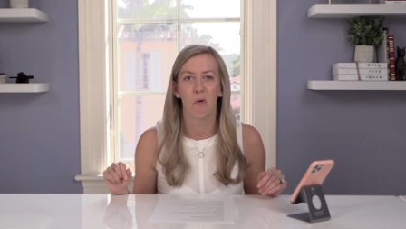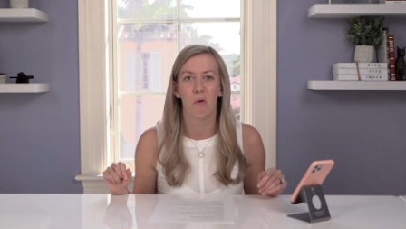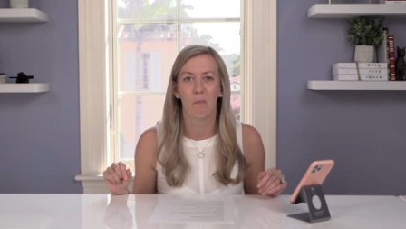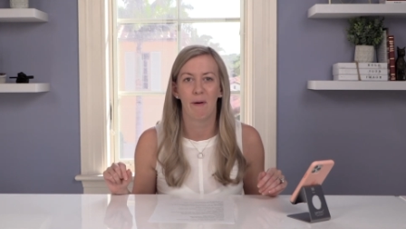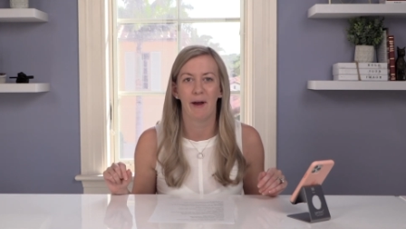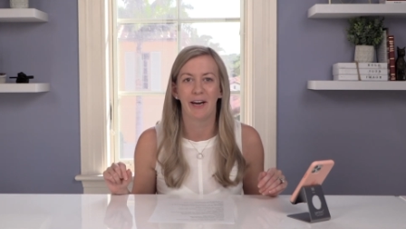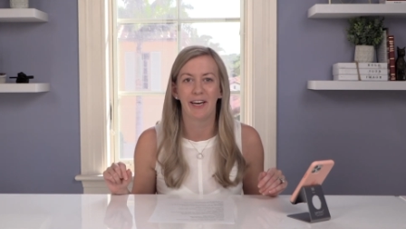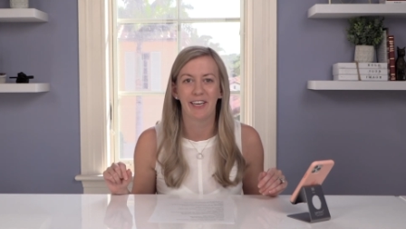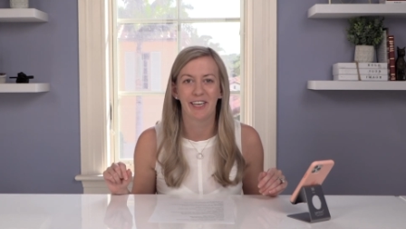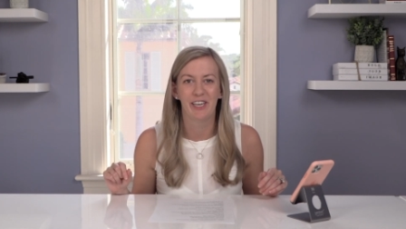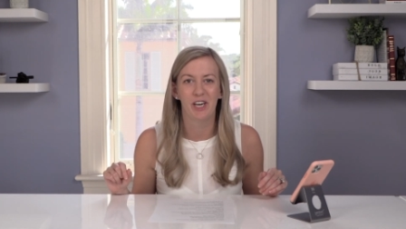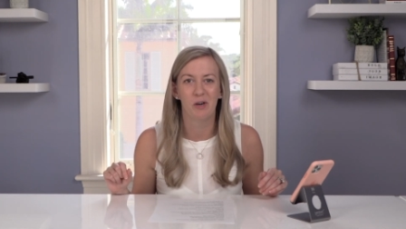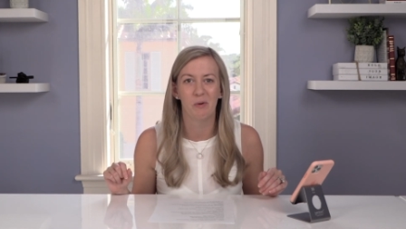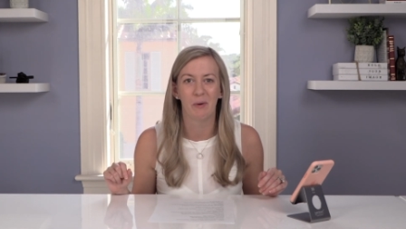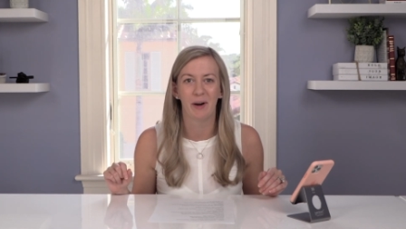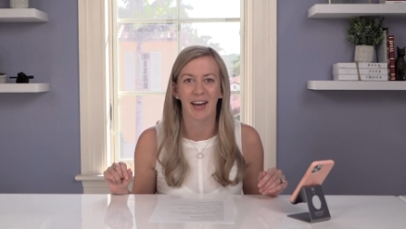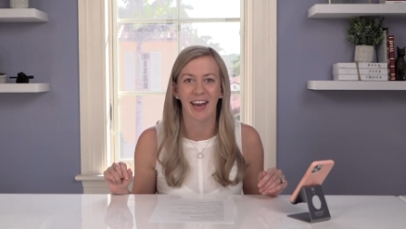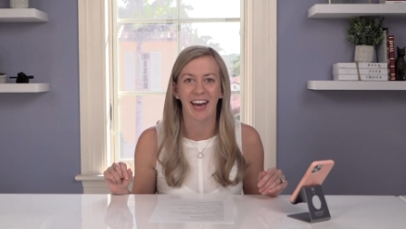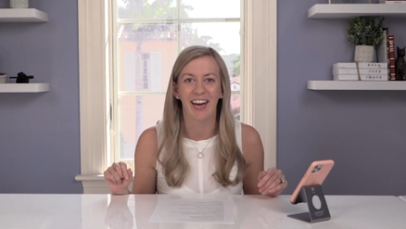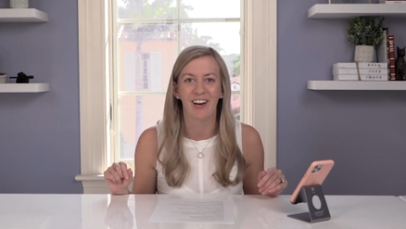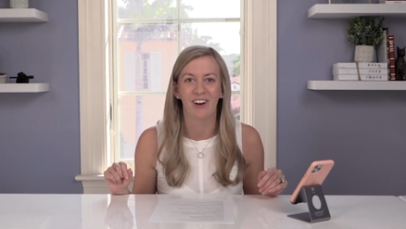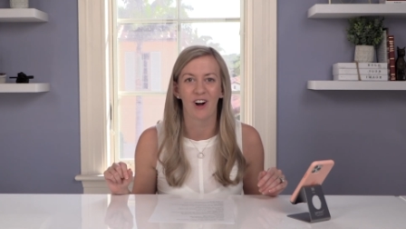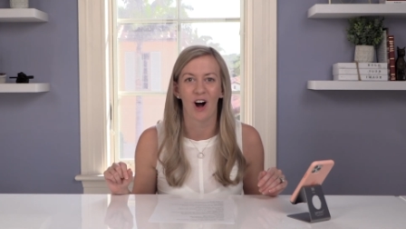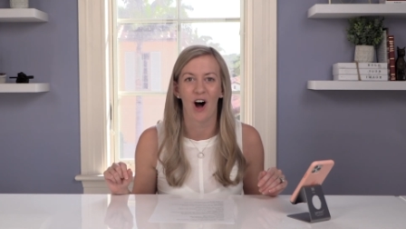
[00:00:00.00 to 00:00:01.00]
open
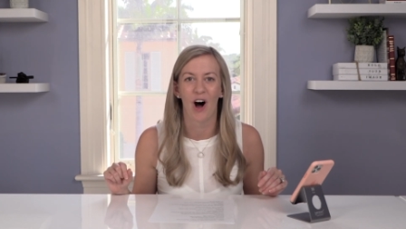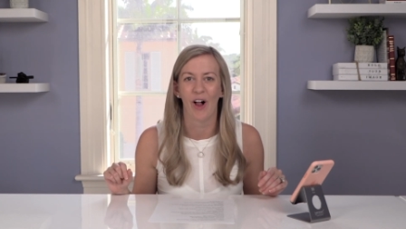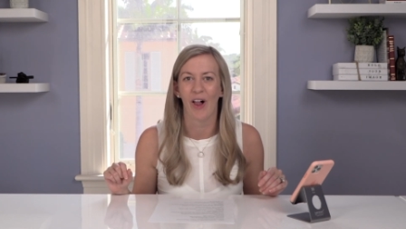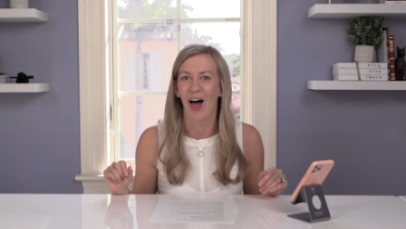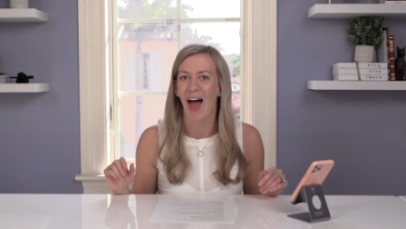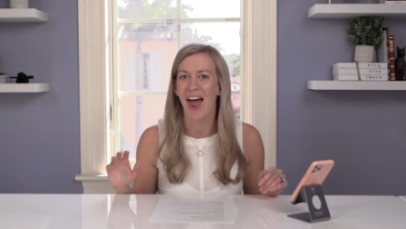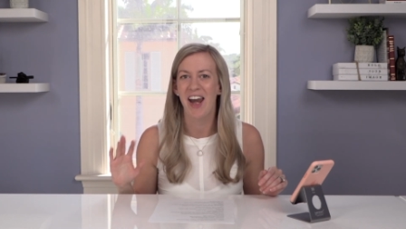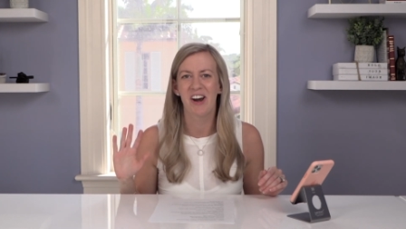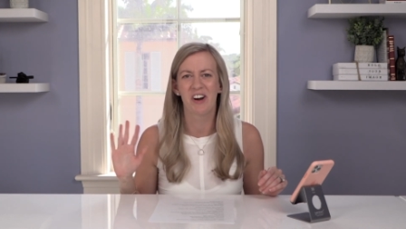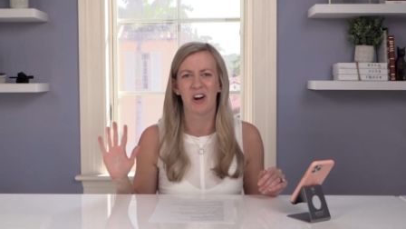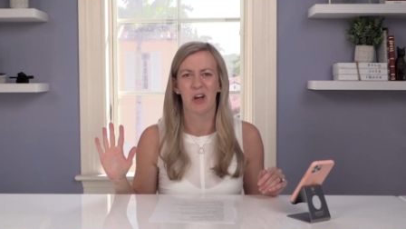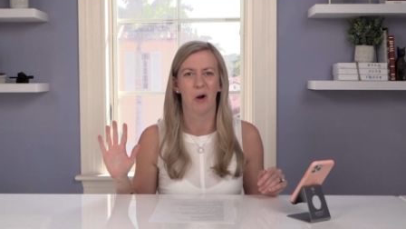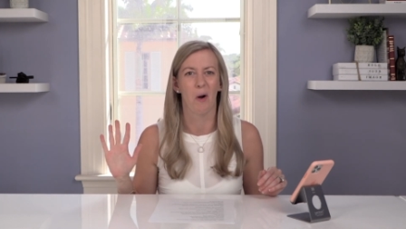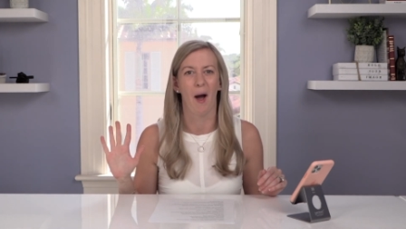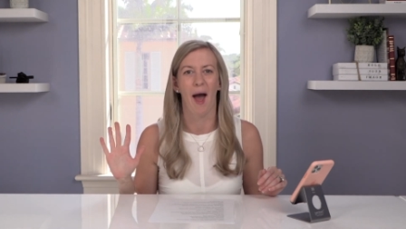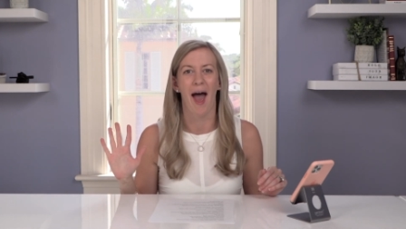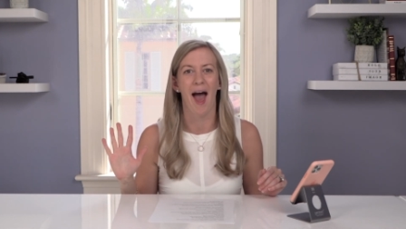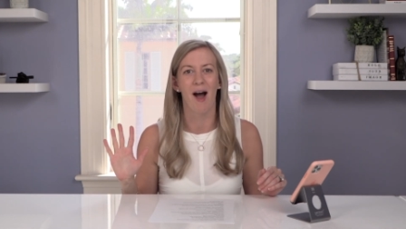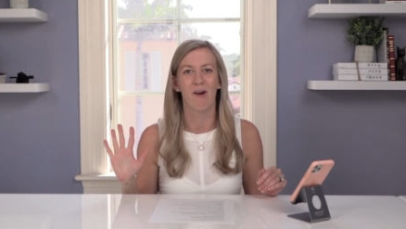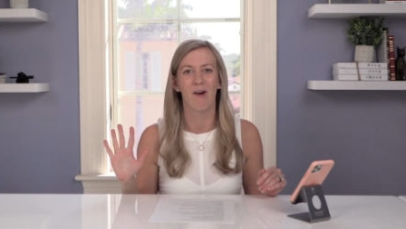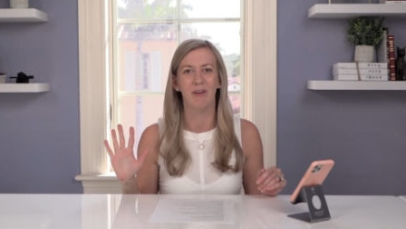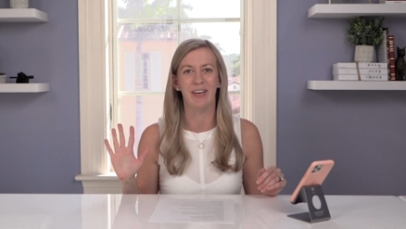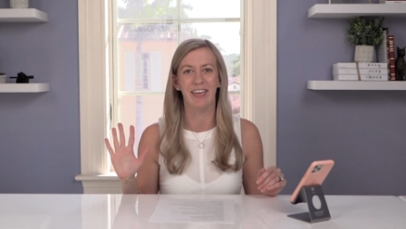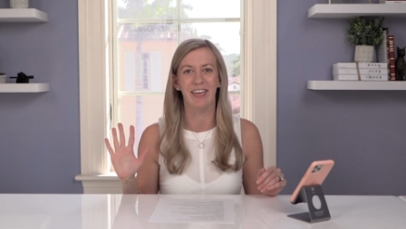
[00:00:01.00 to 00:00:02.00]
Q&A call. I don't know
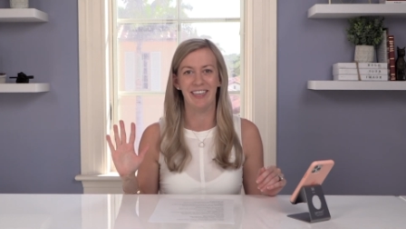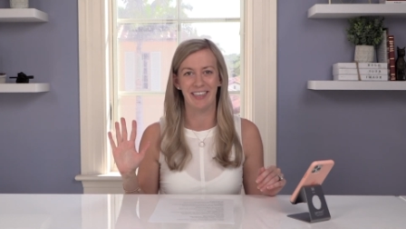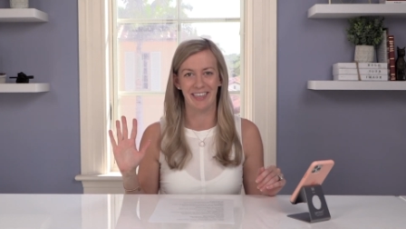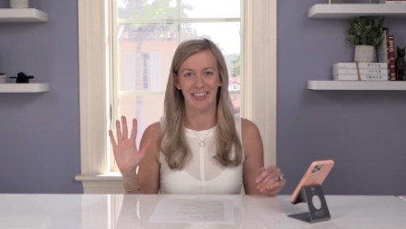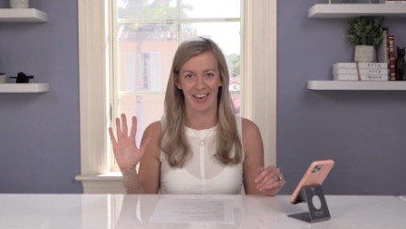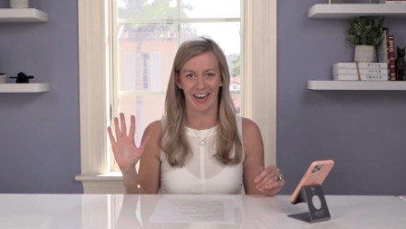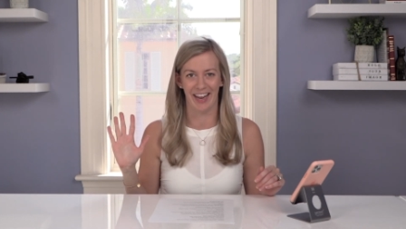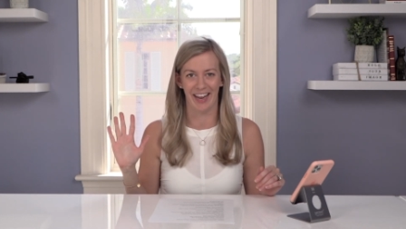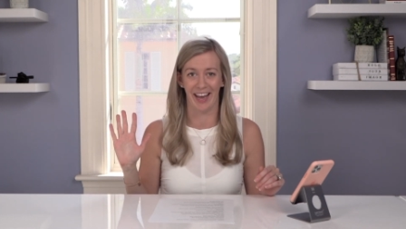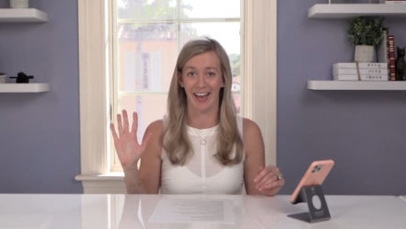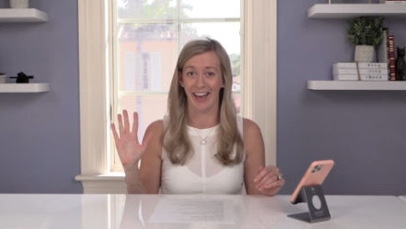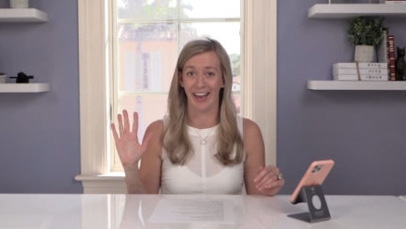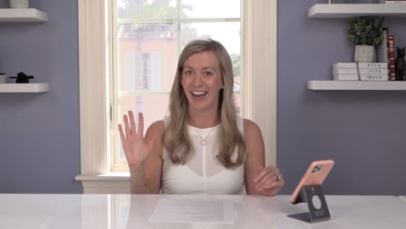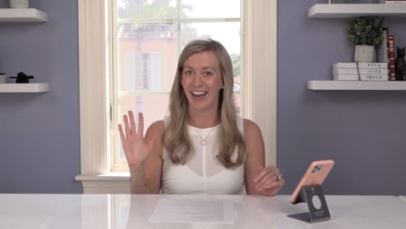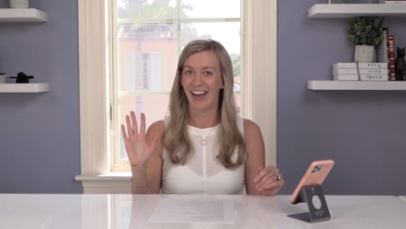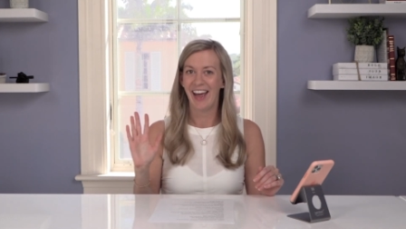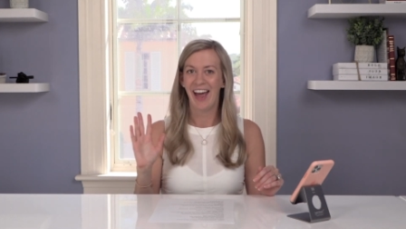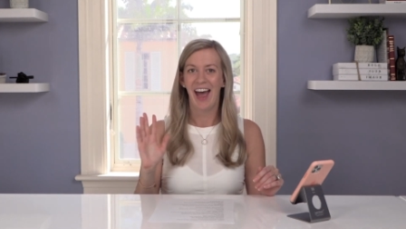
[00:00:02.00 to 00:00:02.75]
how he did it.